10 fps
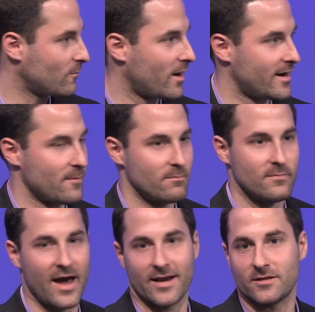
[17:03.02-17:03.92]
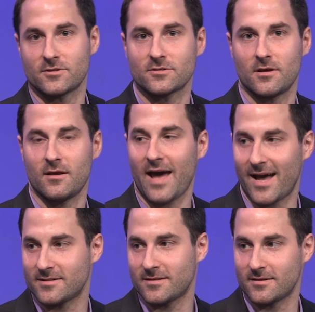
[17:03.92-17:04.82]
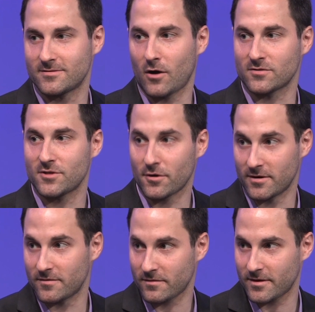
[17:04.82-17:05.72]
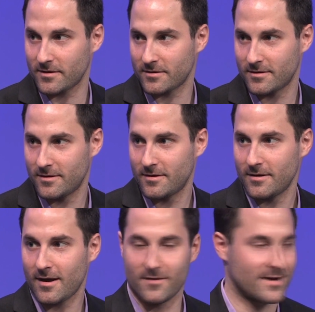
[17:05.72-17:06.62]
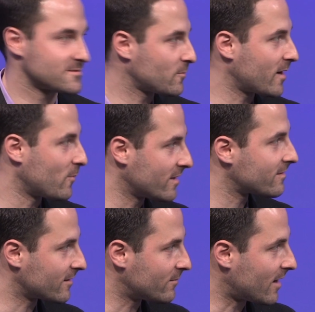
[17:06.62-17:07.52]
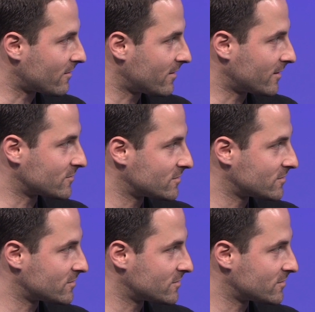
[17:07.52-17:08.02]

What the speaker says: Why not manage assets alternatively? That's the way we think about things.